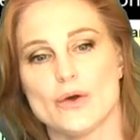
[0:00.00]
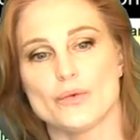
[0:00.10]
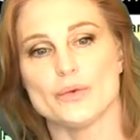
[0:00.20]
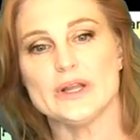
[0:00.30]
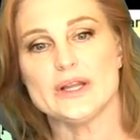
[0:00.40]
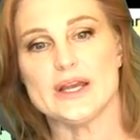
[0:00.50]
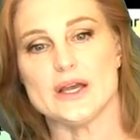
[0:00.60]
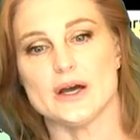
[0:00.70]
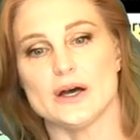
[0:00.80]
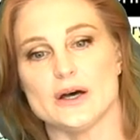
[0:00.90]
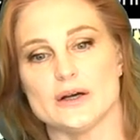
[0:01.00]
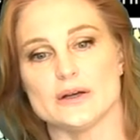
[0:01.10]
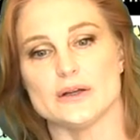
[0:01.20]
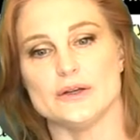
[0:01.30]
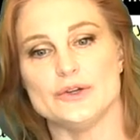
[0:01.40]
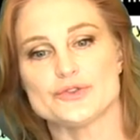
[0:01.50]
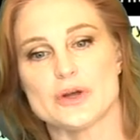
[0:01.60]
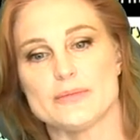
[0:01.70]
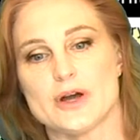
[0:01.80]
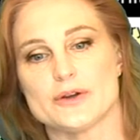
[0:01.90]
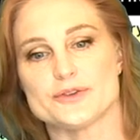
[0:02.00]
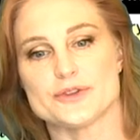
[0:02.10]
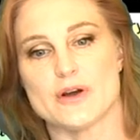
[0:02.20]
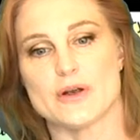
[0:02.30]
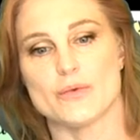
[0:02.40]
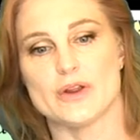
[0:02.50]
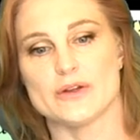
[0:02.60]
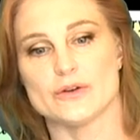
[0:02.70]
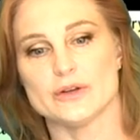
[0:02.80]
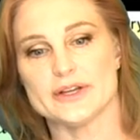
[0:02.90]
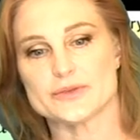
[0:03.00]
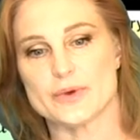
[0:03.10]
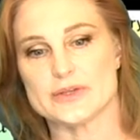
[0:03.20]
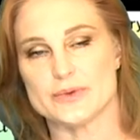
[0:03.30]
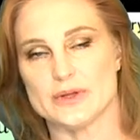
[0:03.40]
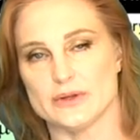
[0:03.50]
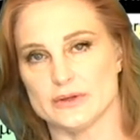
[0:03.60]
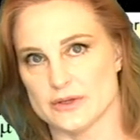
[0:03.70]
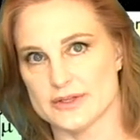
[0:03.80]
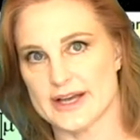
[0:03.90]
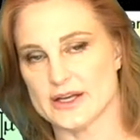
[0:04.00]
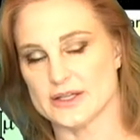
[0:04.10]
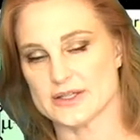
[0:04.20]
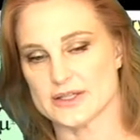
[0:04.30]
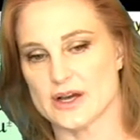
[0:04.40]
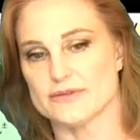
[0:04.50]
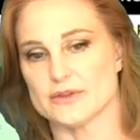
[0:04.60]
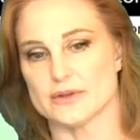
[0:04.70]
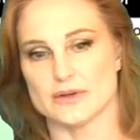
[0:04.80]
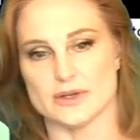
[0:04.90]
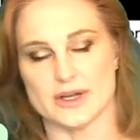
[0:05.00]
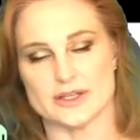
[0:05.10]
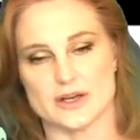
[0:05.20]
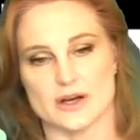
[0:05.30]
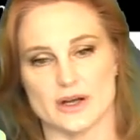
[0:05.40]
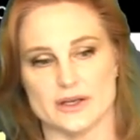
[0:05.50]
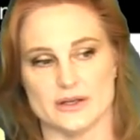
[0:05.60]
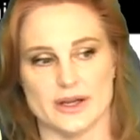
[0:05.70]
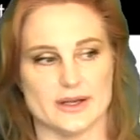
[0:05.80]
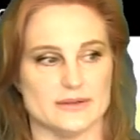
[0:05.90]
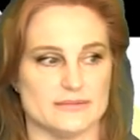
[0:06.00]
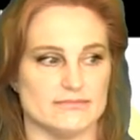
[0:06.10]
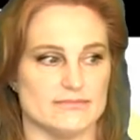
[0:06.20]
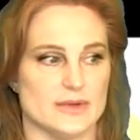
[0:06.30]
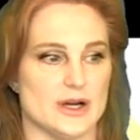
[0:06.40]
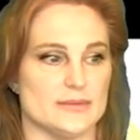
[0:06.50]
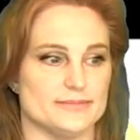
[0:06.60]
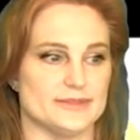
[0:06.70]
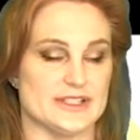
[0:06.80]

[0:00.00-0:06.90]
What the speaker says: really, neutron monitors are one of the earliest ways we learned how to discover and talk and